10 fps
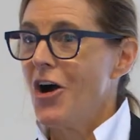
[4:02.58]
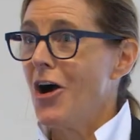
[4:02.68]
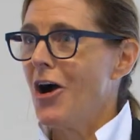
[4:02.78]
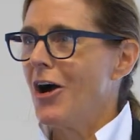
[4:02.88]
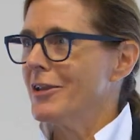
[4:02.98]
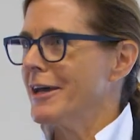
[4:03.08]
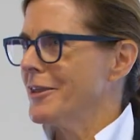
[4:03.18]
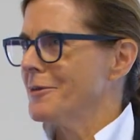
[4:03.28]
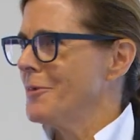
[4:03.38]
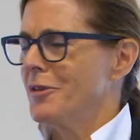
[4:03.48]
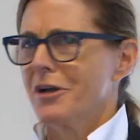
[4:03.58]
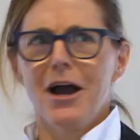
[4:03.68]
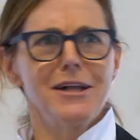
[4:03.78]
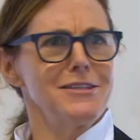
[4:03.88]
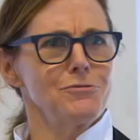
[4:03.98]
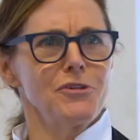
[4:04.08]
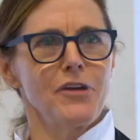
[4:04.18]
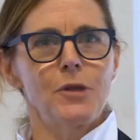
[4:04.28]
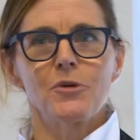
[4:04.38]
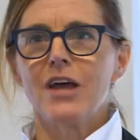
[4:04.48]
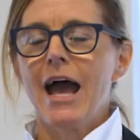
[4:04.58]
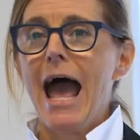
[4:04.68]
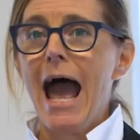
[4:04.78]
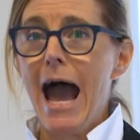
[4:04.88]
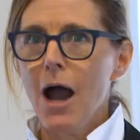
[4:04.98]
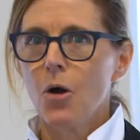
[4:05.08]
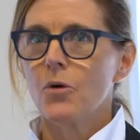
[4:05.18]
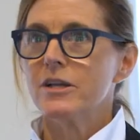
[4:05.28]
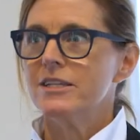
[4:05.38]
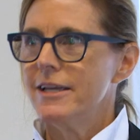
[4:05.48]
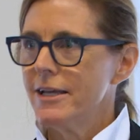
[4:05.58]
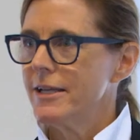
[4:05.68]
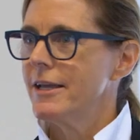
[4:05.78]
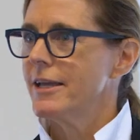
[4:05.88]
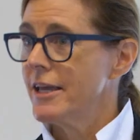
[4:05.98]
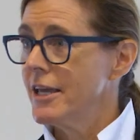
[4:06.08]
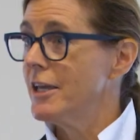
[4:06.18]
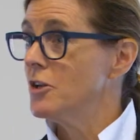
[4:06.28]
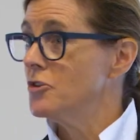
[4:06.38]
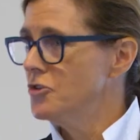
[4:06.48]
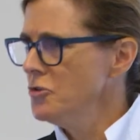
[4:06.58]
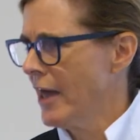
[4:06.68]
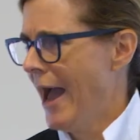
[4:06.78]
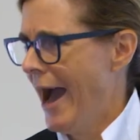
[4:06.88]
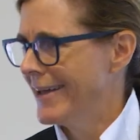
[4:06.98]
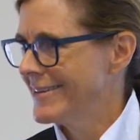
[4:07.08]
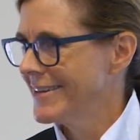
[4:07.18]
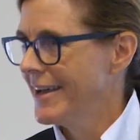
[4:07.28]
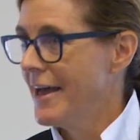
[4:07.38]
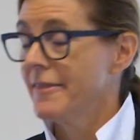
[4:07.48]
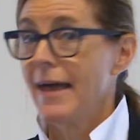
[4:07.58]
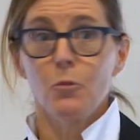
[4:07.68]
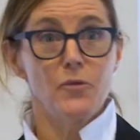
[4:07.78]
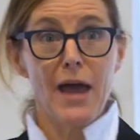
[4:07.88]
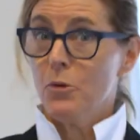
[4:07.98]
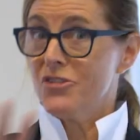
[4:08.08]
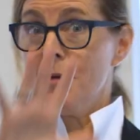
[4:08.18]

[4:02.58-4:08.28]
awe, like the the constant refrain was, "How did he do that? That that